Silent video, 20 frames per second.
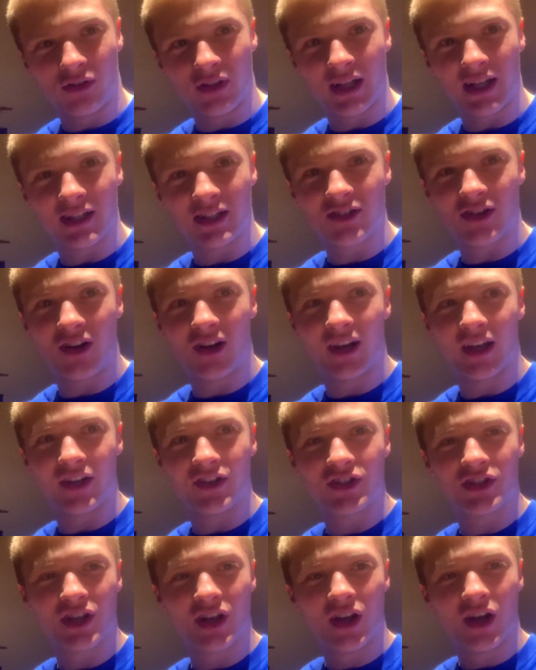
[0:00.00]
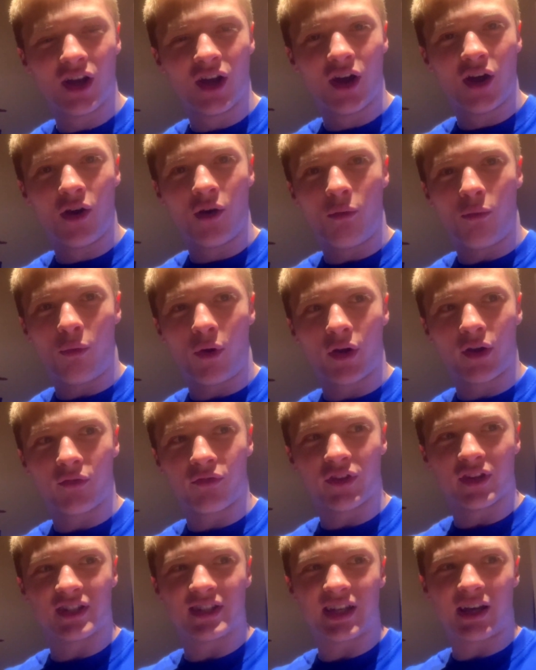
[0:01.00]
needs college, one
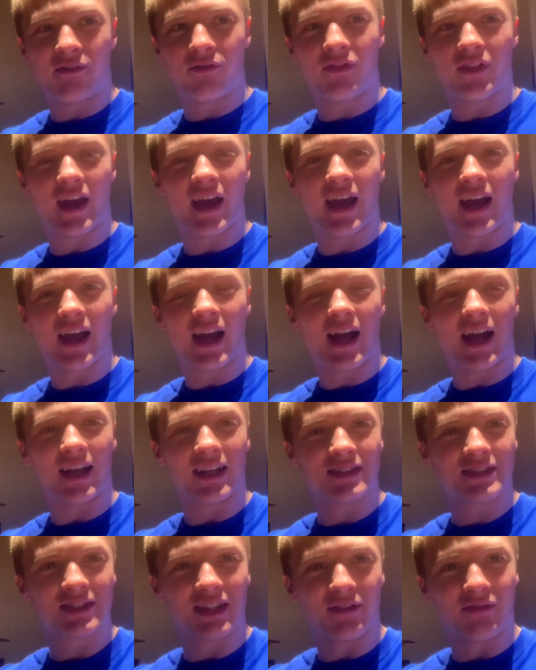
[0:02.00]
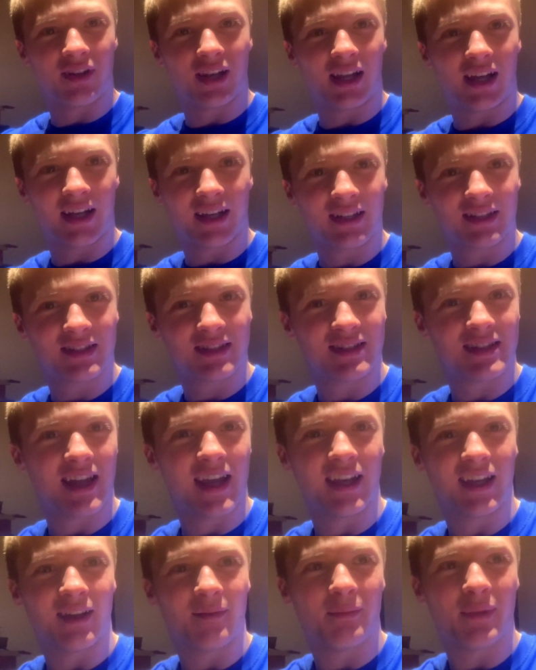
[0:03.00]
of the staff there asked if I liked
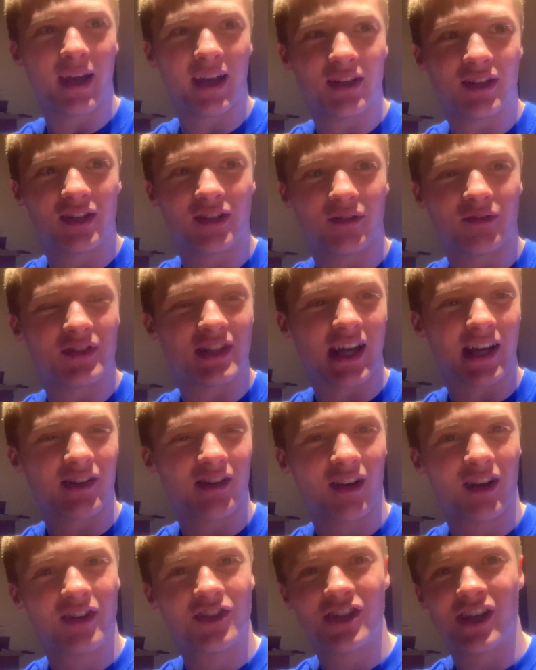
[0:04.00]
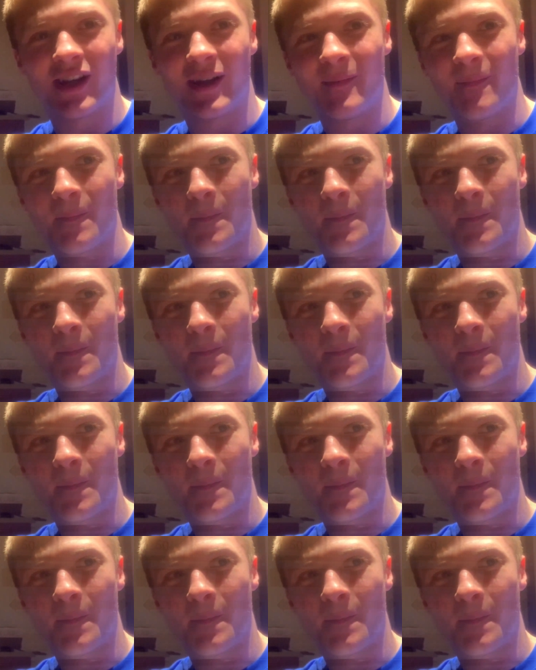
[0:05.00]
taking pictures of technology